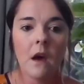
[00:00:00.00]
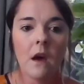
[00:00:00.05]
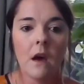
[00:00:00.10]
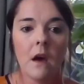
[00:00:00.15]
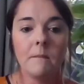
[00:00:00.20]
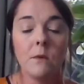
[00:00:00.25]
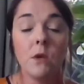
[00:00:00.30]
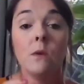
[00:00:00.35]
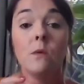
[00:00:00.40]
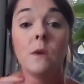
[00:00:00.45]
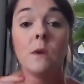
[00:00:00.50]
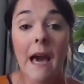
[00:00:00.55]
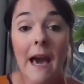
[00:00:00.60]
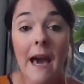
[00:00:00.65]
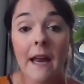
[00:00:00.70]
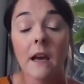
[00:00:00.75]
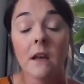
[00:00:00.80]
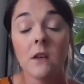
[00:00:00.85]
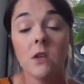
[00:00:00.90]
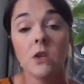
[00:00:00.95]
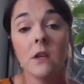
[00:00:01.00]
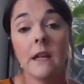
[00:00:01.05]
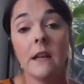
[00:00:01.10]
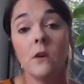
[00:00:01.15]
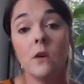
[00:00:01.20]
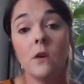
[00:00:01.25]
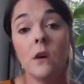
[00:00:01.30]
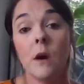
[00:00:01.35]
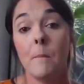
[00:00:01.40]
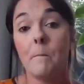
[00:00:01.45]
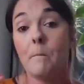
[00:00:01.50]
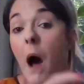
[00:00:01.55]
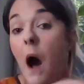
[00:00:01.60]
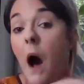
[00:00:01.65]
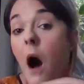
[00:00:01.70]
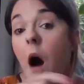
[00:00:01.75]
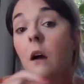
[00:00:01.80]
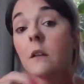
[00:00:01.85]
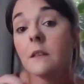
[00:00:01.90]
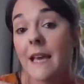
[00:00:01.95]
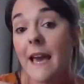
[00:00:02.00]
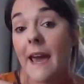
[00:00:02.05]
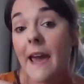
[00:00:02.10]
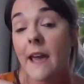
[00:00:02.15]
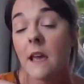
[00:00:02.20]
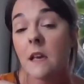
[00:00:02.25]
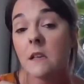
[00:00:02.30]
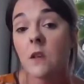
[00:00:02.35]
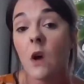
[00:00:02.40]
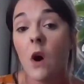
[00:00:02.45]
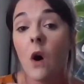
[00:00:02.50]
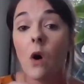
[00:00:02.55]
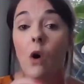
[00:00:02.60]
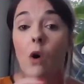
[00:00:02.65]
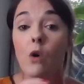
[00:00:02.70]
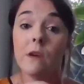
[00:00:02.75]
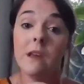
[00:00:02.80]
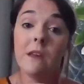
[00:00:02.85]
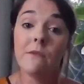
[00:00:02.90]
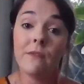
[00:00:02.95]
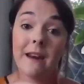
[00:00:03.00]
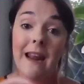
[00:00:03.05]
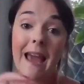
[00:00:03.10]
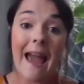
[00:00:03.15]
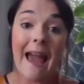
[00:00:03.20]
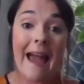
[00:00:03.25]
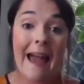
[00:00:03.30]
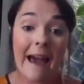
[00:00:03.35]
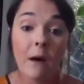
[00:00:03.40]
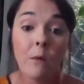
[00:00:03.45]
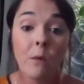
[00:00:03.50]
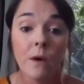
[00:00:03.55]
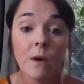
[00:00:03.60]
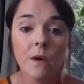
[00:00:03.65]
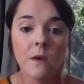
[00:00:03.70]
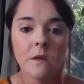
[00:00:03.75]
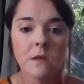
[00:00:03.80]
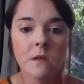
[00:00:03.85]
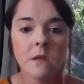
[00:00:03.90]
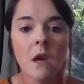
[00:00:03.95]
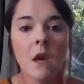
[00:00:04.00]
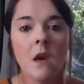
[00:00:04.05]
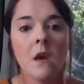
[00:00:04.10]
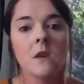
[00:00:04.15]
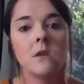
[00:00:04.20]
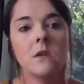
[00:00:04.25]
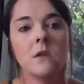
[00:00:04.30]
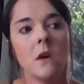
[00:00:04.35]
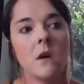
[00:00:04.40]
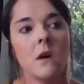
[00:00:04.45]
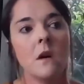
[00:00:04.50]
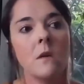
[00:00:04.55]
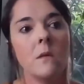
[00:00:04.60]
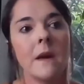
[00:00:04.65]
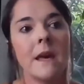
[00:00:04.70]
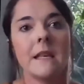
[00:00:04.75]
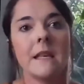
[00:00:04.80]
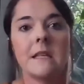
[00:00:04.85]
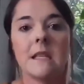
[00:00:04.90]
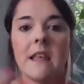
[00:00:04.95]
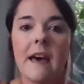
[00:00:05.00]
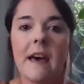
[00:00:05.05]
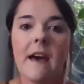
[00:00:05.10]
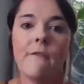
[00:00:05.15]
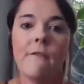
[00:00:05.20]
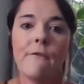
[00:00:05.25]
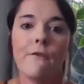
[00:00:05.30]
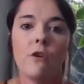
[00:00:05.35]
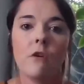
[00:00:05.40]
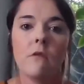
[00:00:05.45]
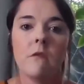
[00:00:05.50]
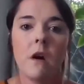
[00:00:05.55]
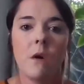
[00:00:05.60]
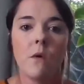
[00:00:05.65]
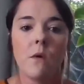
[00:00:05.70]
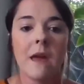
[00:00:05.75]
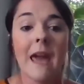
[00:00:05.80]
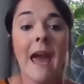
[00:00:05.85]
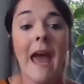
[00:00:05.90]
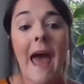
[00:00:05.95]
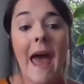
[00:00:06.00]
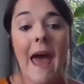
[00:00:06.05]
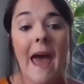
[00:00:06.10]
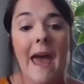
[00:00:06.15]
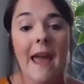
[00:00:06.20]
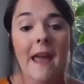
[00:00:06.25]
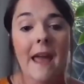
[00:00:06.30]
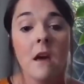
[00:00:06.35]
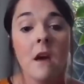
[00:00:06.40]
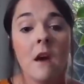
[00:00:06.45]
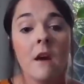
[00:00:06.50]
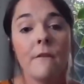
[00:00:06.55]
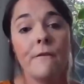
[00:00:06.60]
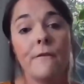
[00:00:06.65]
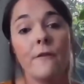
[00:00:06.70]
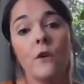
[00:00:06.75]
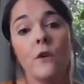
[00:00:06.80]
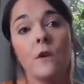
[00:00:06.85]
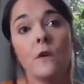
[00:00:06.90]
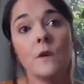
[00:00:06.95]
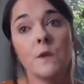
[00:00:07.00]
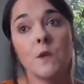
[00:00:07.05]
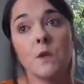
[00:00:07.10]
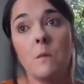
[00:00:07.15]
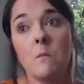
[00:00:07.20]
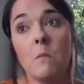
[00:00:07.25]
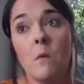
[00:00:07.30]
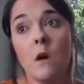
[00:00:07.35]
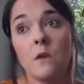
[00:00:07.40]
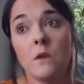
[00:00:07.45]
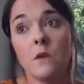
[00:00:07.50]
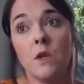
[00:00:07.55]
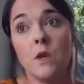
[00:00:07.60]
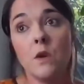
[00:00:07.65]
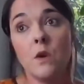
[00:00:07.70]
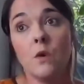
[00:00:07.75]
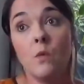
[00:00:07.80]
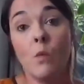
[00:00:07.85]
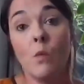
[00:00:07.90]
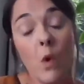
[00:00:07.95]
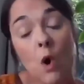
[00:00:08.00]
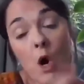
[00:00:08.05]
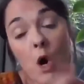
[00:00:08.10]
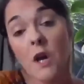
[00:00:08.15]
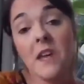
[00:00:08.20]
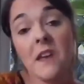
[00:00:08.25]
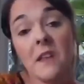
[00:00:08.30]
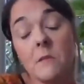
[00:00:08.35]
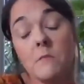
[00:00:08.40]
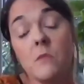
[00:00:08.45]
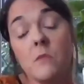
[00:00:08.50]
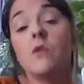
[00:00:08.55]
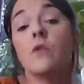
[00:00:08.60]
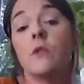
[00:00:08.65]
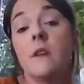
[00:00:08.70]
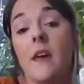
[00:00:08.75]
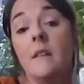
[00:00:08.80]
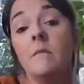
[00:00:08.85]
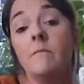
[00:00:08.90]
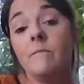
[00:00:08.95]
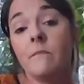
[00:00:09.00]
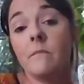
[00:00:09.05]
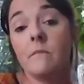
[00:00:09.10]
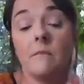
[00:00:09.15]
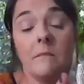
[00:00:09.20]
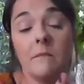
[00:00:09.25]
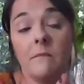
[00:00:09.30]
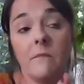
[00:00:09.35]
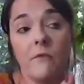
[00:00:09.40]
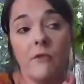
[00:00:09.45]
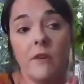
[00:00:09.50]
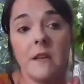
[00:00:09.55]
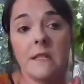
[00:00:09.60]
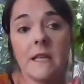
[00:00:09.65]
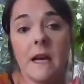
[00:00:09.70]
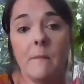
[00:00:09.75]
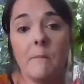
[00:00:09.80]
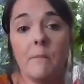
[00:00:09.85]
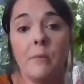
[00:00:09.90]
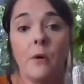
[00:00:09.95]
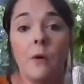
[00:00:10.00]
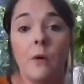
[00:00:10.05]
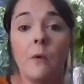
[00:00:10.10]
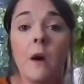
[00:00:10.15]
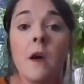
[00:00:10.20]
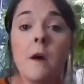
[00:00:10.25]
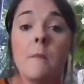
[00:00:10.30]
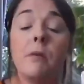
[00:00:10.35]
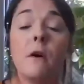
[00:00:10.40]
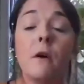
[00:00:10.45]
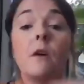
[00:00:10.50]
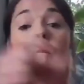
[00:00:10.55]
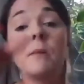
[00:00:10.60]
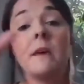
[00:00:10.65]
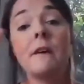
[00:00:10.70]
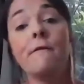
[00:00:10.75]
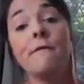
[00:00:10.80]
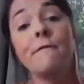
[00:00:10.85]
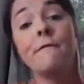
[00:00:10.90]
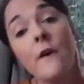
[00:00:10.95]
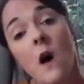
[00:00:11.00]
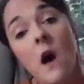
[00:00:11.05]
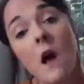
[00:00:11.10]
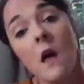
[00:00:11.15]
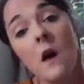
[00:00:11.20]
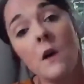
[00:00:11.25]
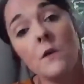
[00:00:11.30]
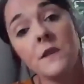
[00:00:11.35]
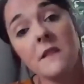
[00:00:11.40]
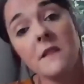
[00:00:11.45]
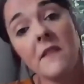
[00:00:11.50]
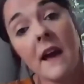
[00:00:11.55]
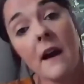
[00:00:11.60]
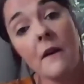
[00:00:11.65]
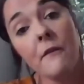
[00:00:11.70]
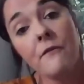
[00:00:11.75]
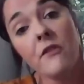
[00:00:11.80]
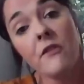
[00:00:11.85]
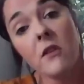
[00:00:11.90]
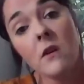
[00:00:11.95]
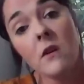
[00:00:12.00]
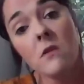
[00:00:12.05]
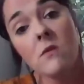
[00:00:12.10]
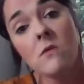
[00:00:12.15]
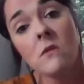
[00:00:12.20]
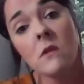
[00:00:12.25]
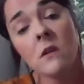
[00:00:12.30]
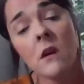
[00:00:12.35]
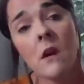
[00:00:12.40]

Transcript: You can actually look at part days or even hours. So it's therefore okay for someone to work in the morning, for example, but be furloughed in the afternoon.